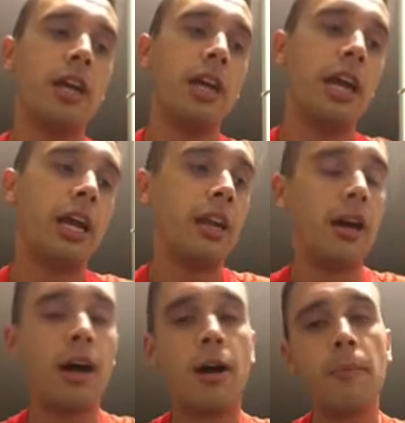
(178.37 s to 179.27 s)
and
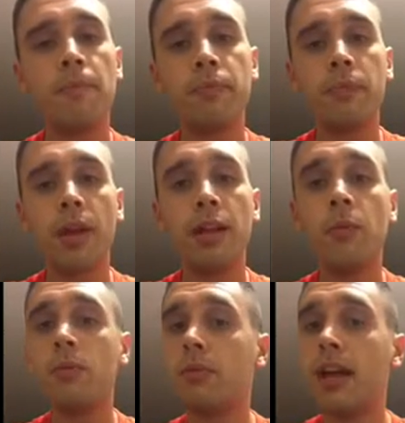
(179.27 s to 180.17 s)

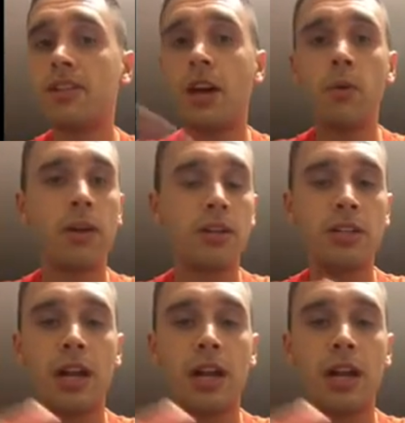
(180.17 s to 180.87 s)
then that's how we're going